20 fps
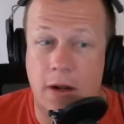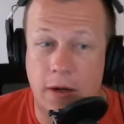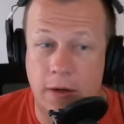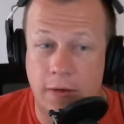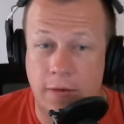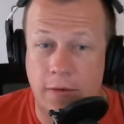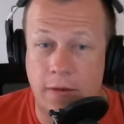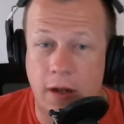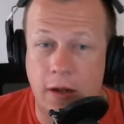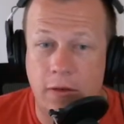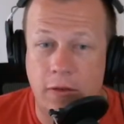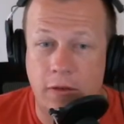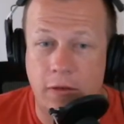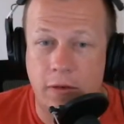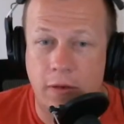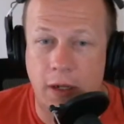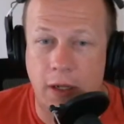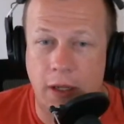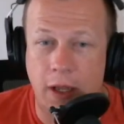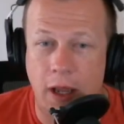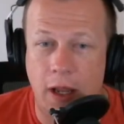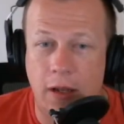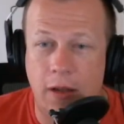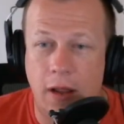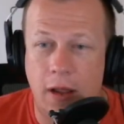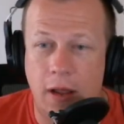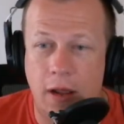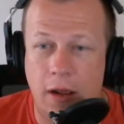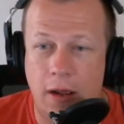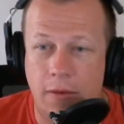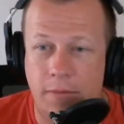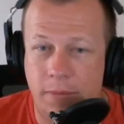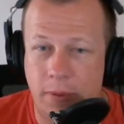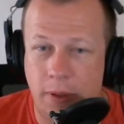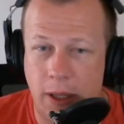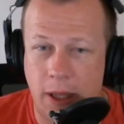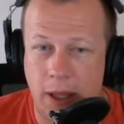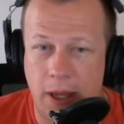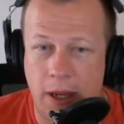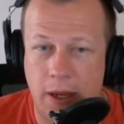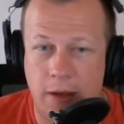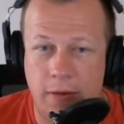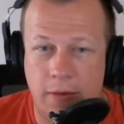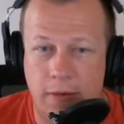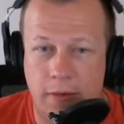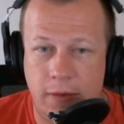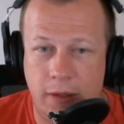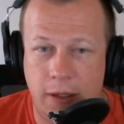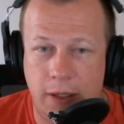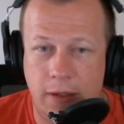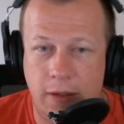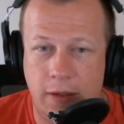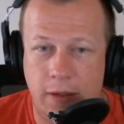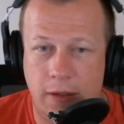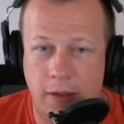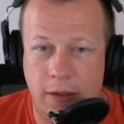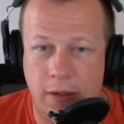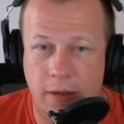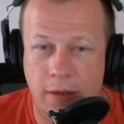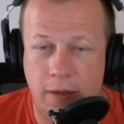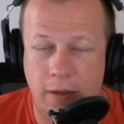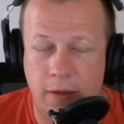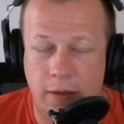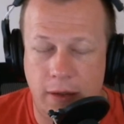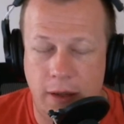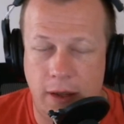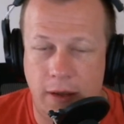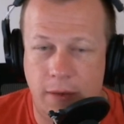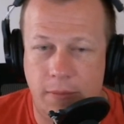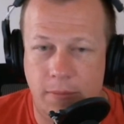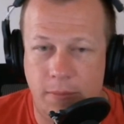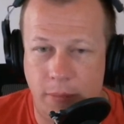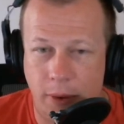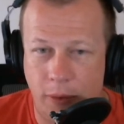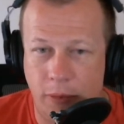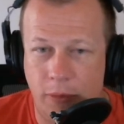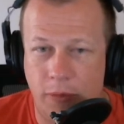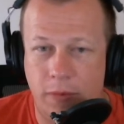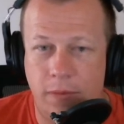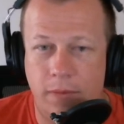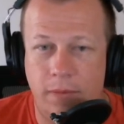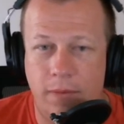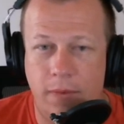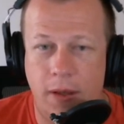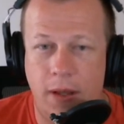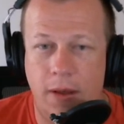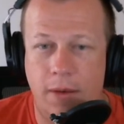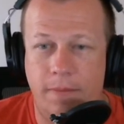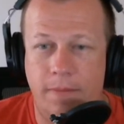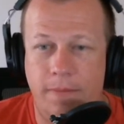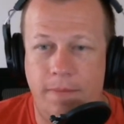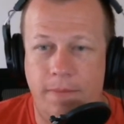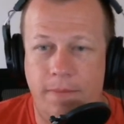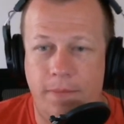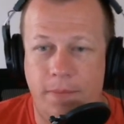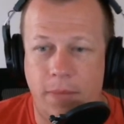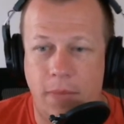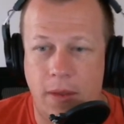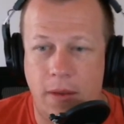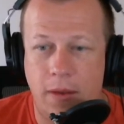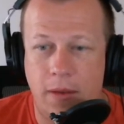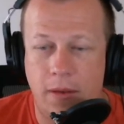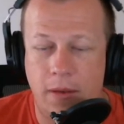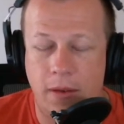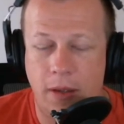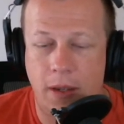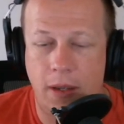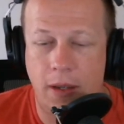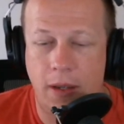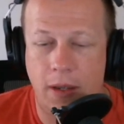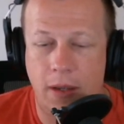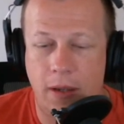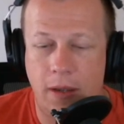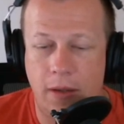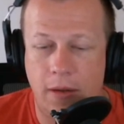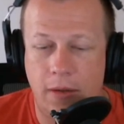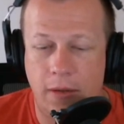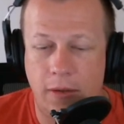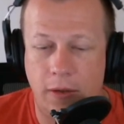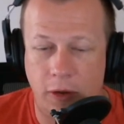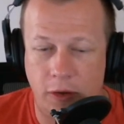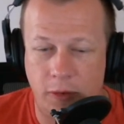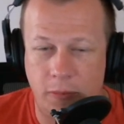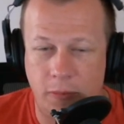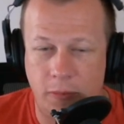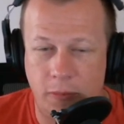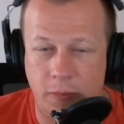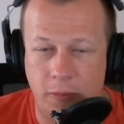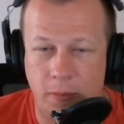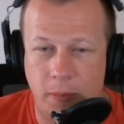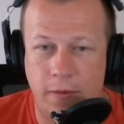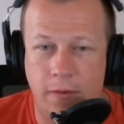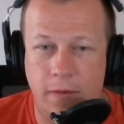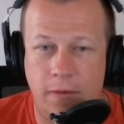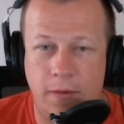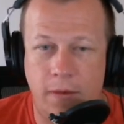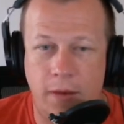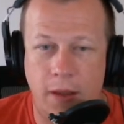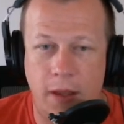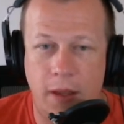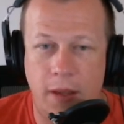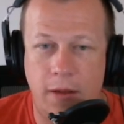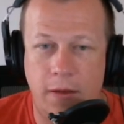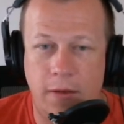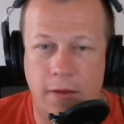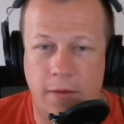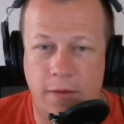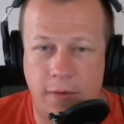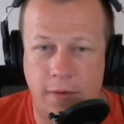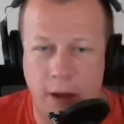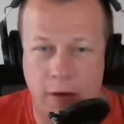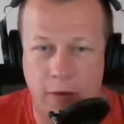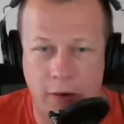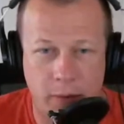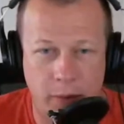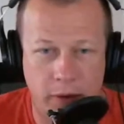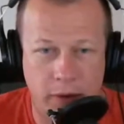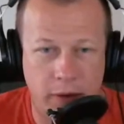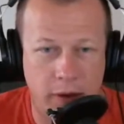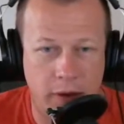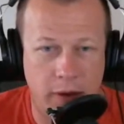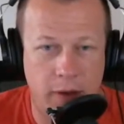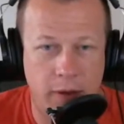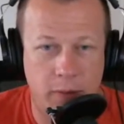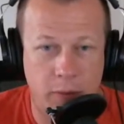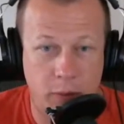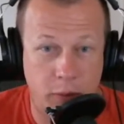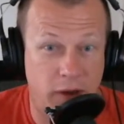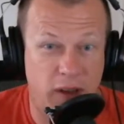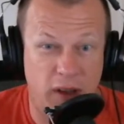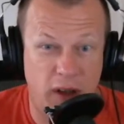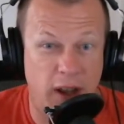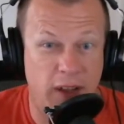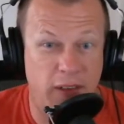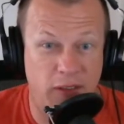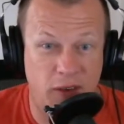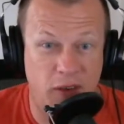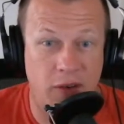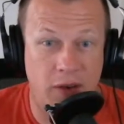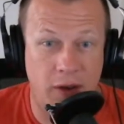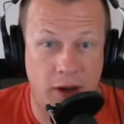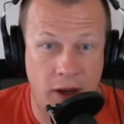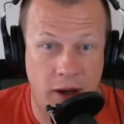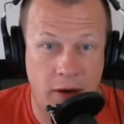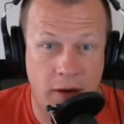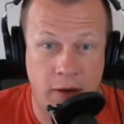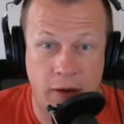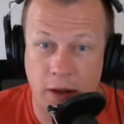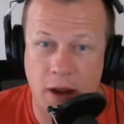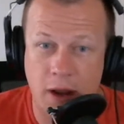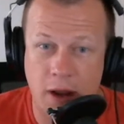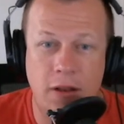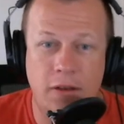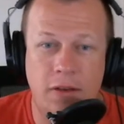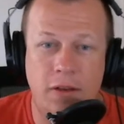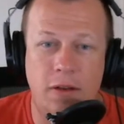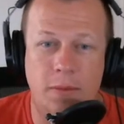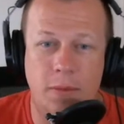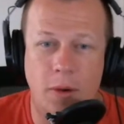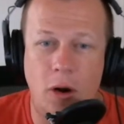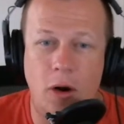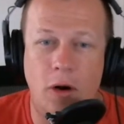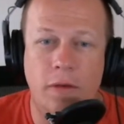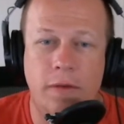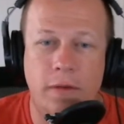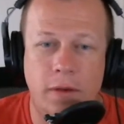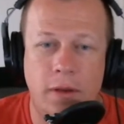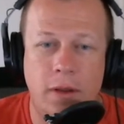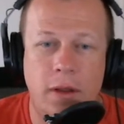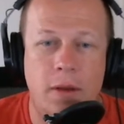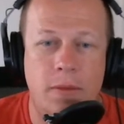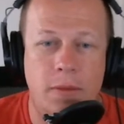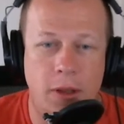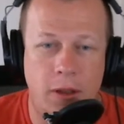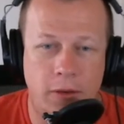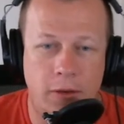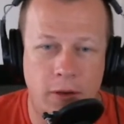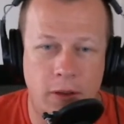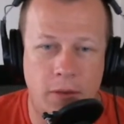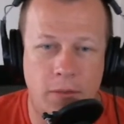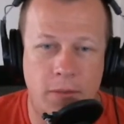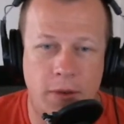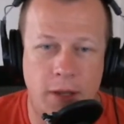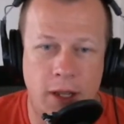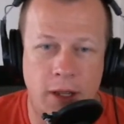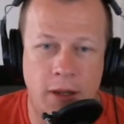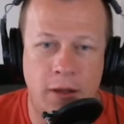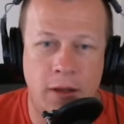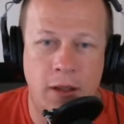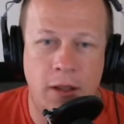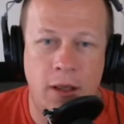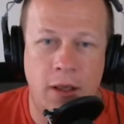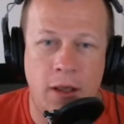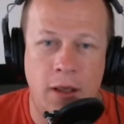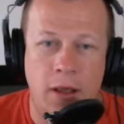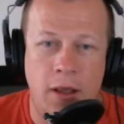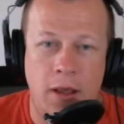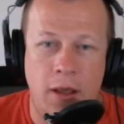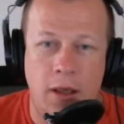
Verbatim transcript: nice touch. Like it I played like uh yeah both um uh Ghostbusters and Star Trek with the with the lights turned down. You can't turn them off. You can turn them down,